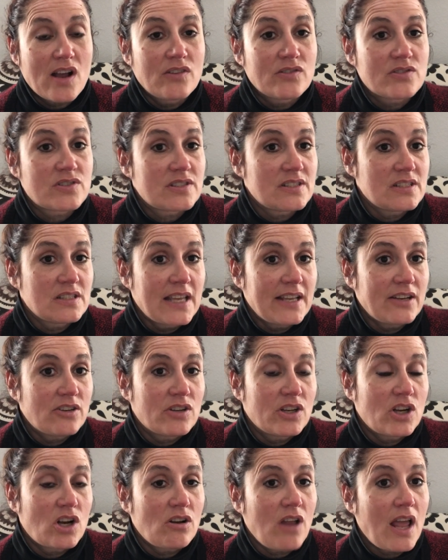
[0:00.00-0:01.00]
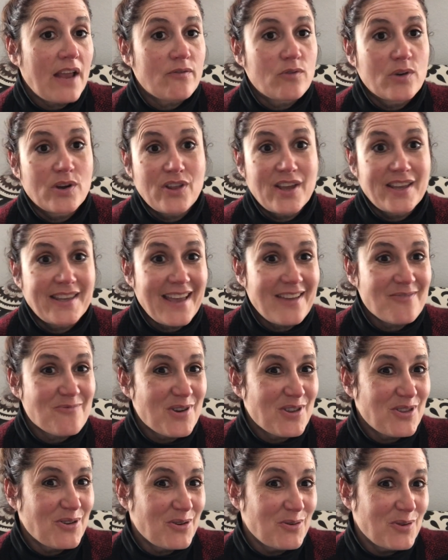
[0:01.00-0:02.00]
else later in our life. Again,
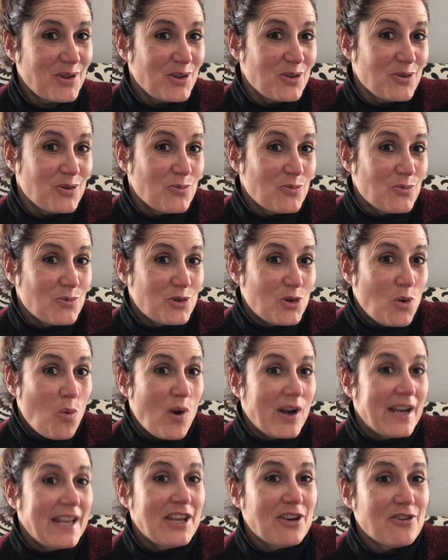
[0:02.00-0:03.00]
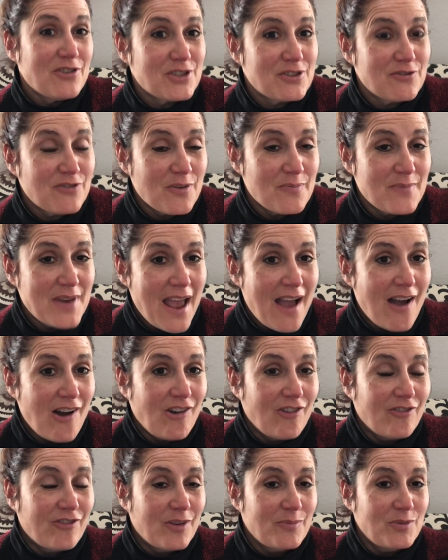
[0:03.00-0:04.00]
whether we 20 years from now,
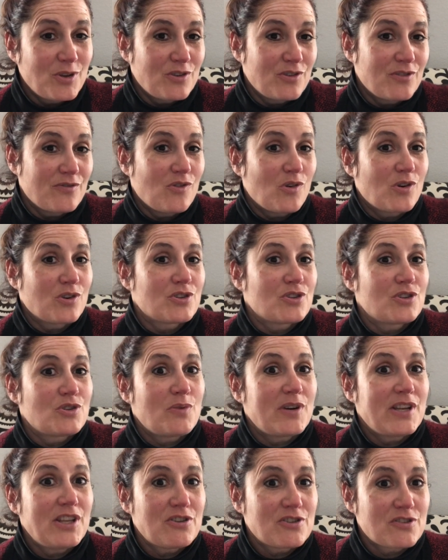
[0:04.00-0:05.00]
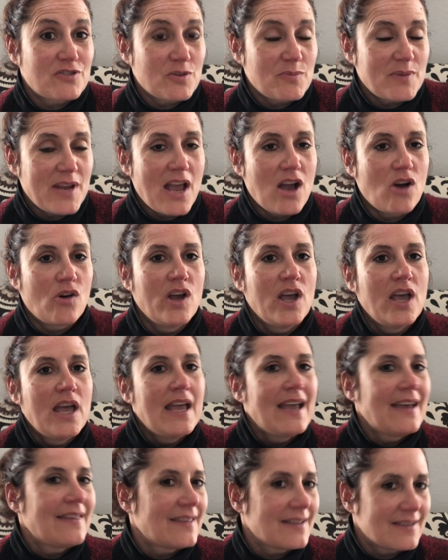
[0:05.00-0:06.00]
from your divorce, or 20 years from now,
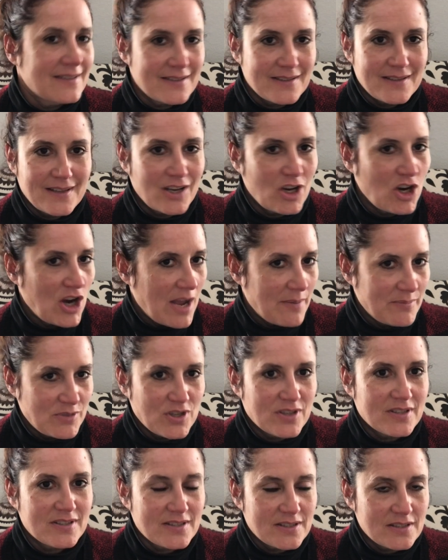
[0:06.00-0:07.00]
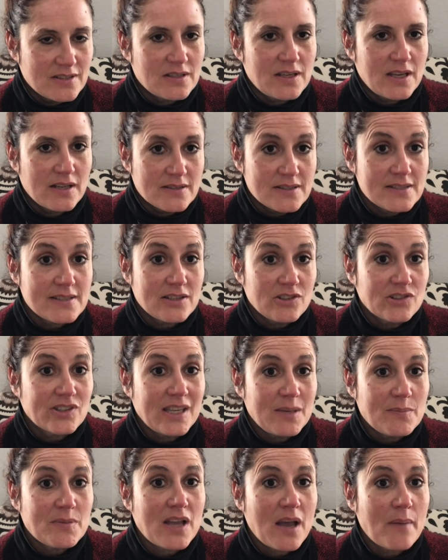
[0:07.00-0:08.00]
the crap just can still
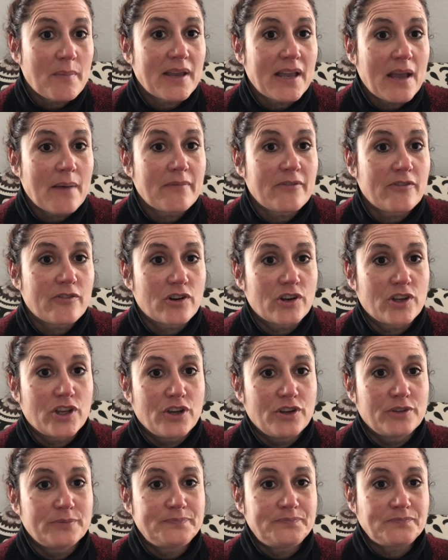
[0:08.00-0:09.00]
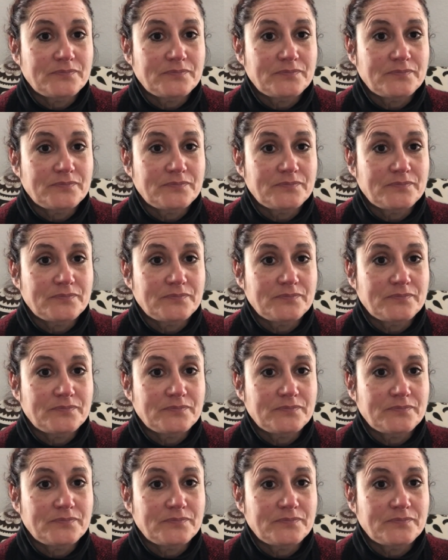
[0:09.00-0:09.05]
keep coming up for you.